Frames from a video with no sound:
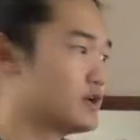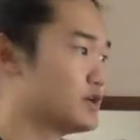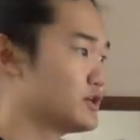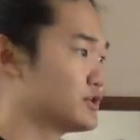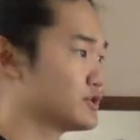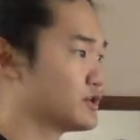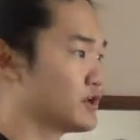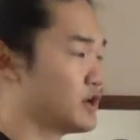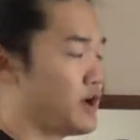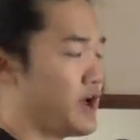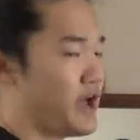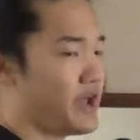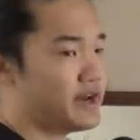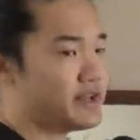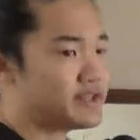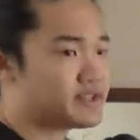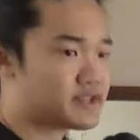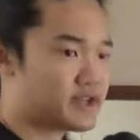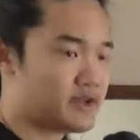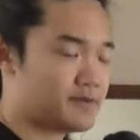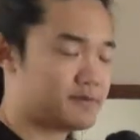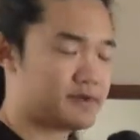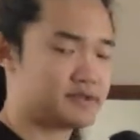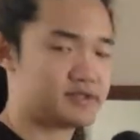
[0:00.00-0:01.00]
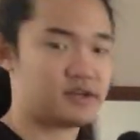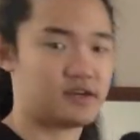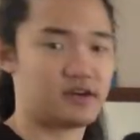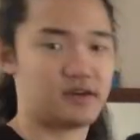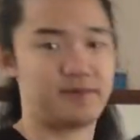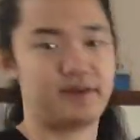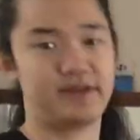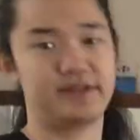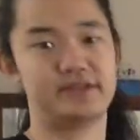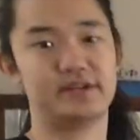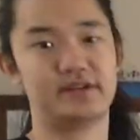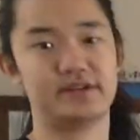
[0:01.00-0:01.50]
So anytime I talk
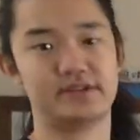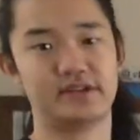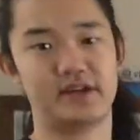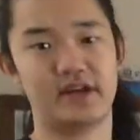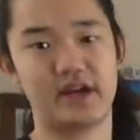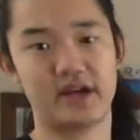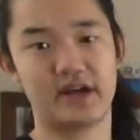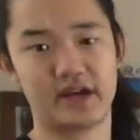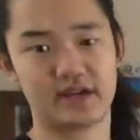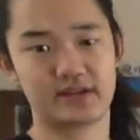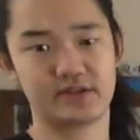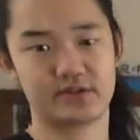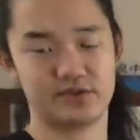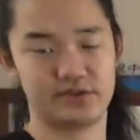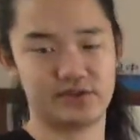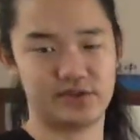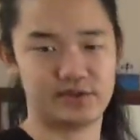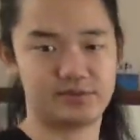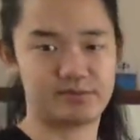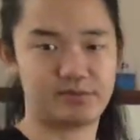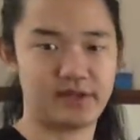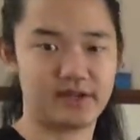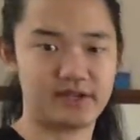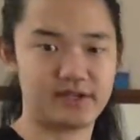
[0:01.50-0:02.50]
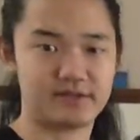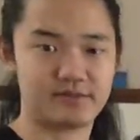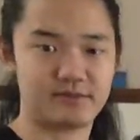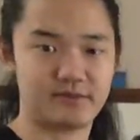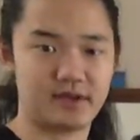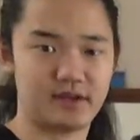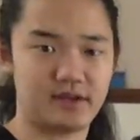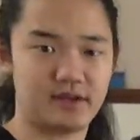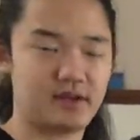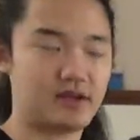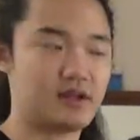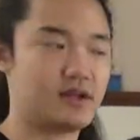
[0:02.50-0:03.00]
about delta x or
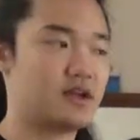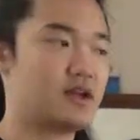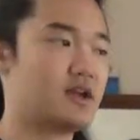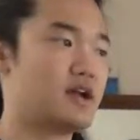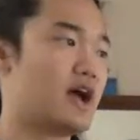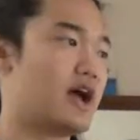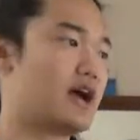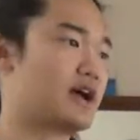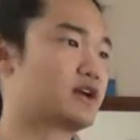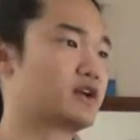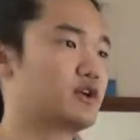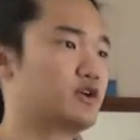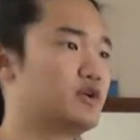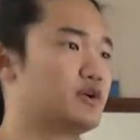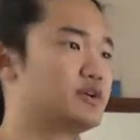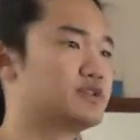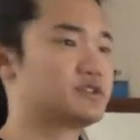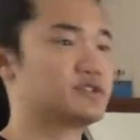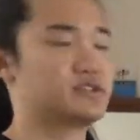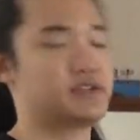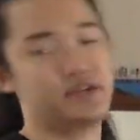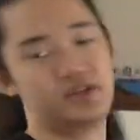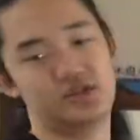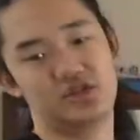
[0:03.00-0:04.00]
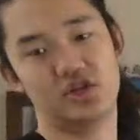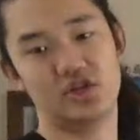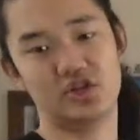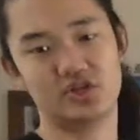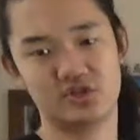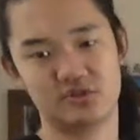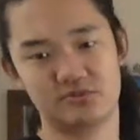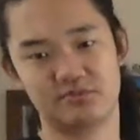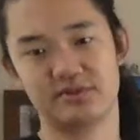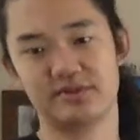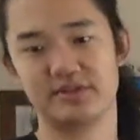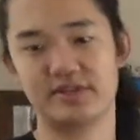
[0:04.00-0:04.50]
displacement, I could always just say change
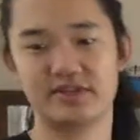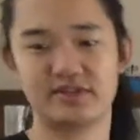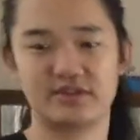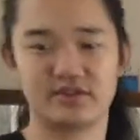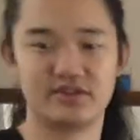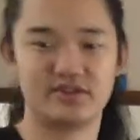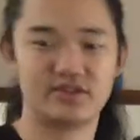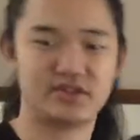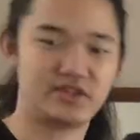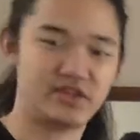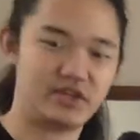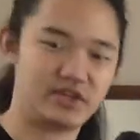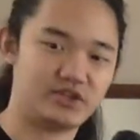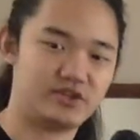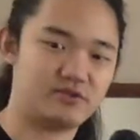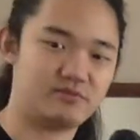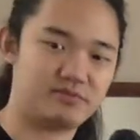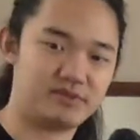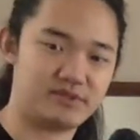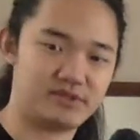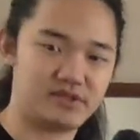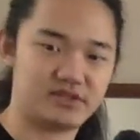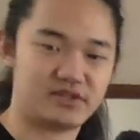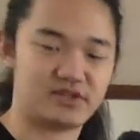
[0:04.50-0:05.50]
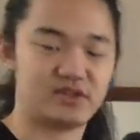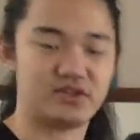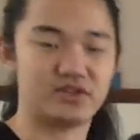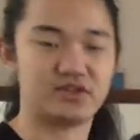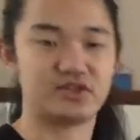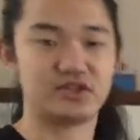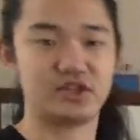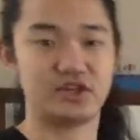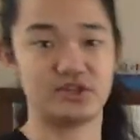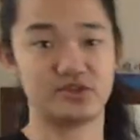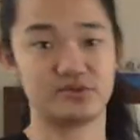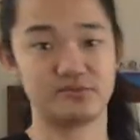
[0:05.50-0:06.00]
in position, change in position,
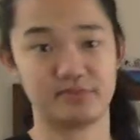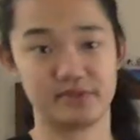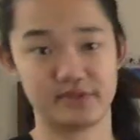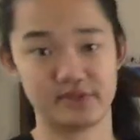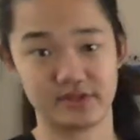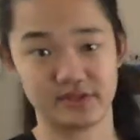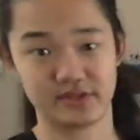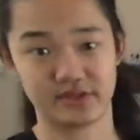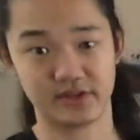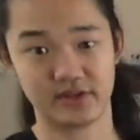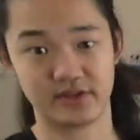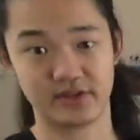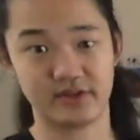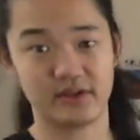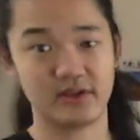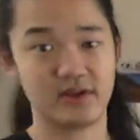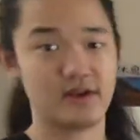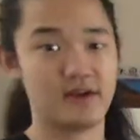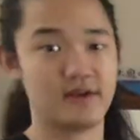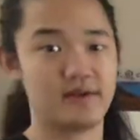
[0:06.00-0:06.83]
change in position.